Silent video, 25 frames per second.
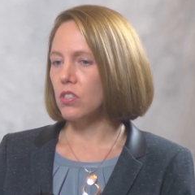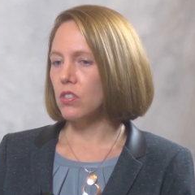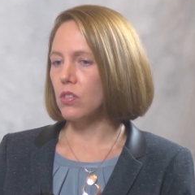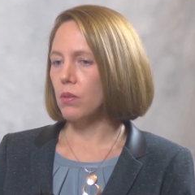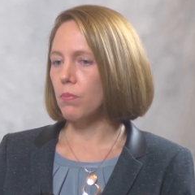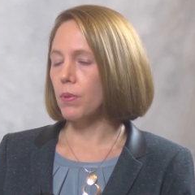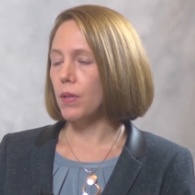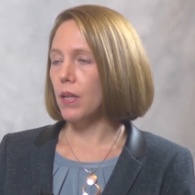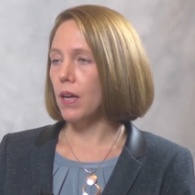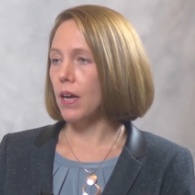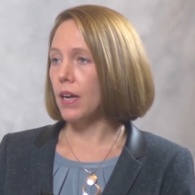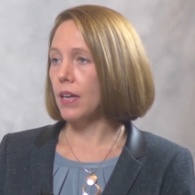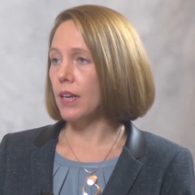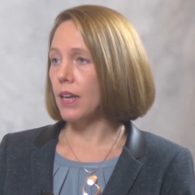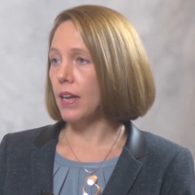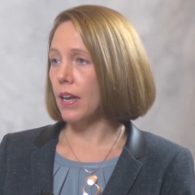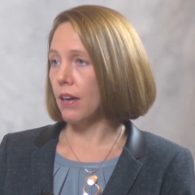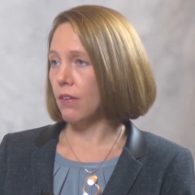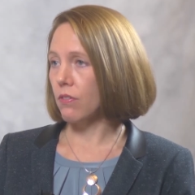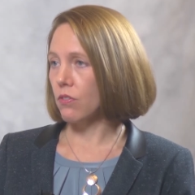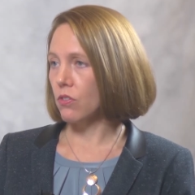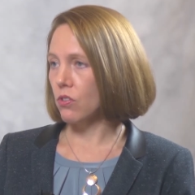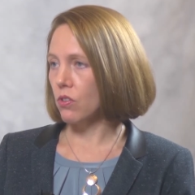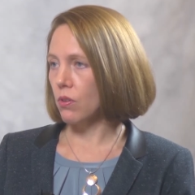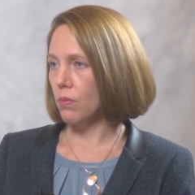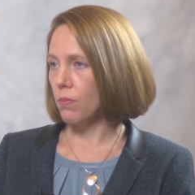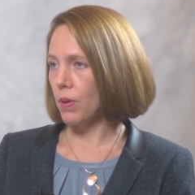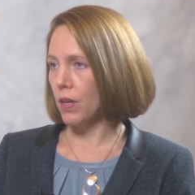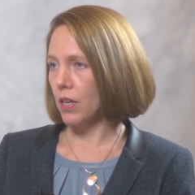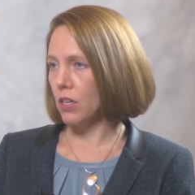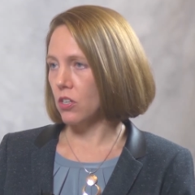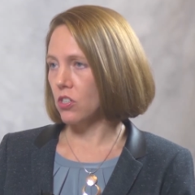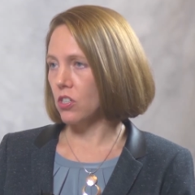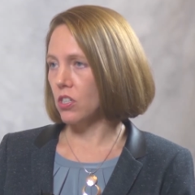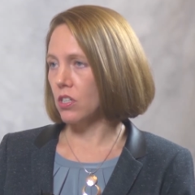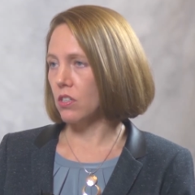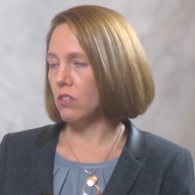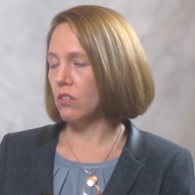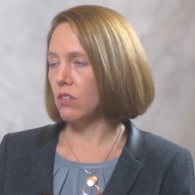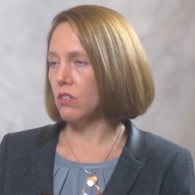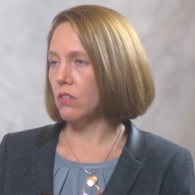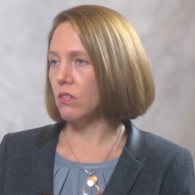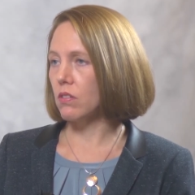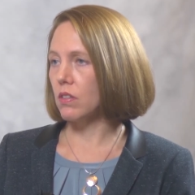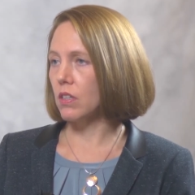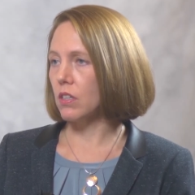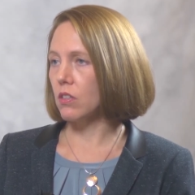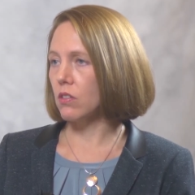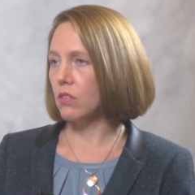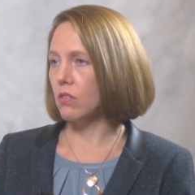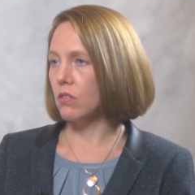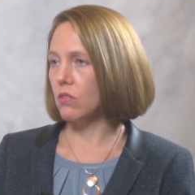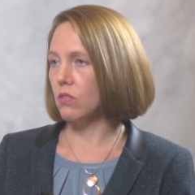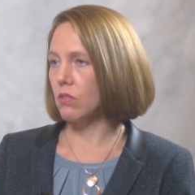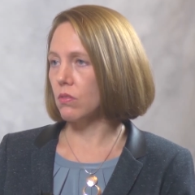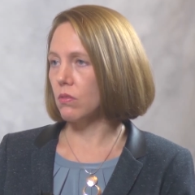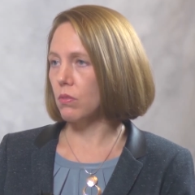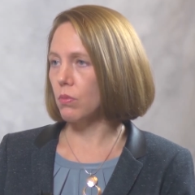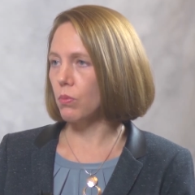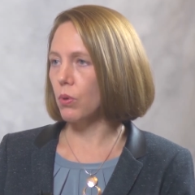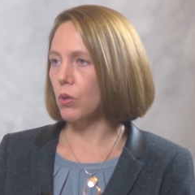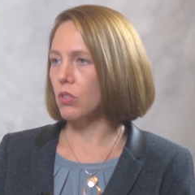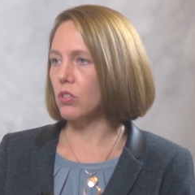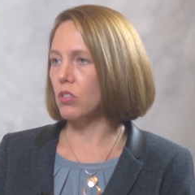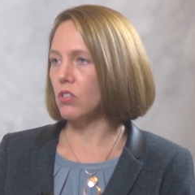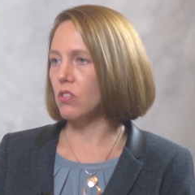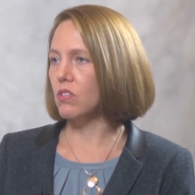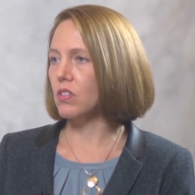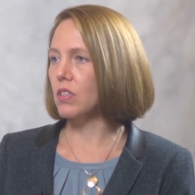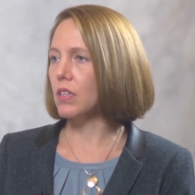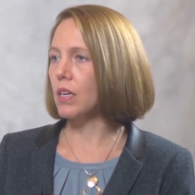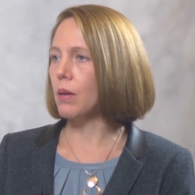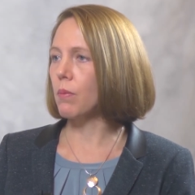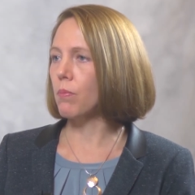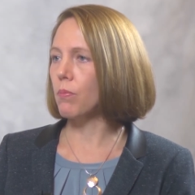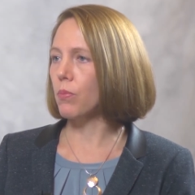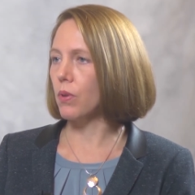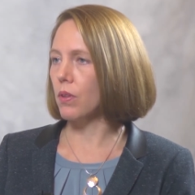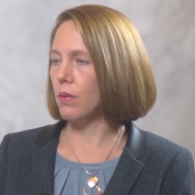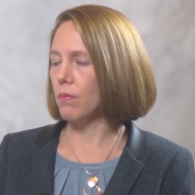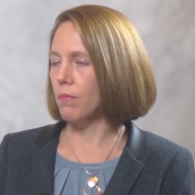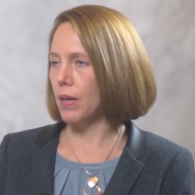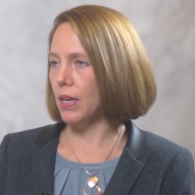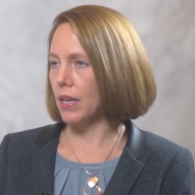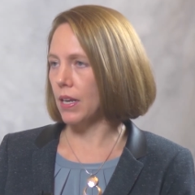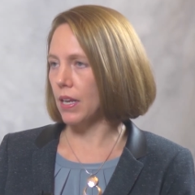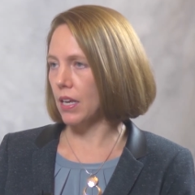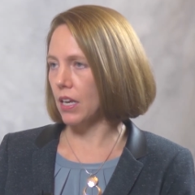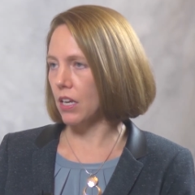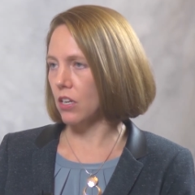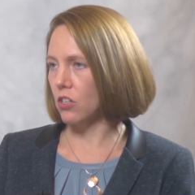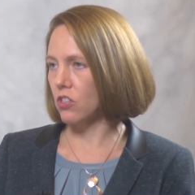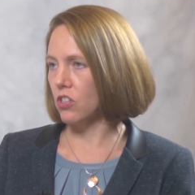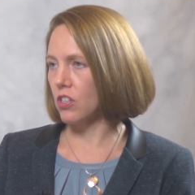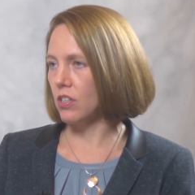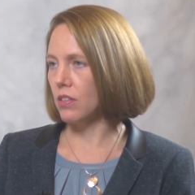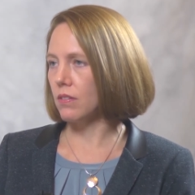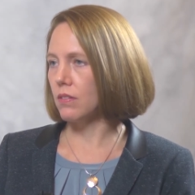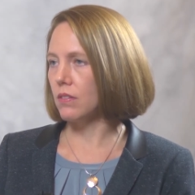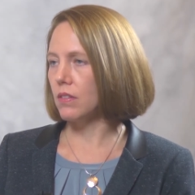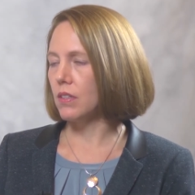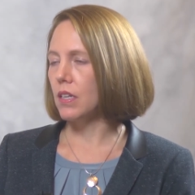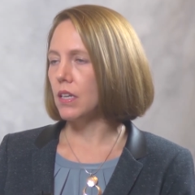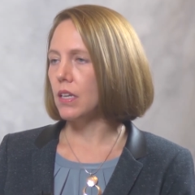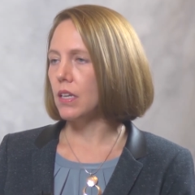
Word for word: is applied after the patient is put to sleep with a medication.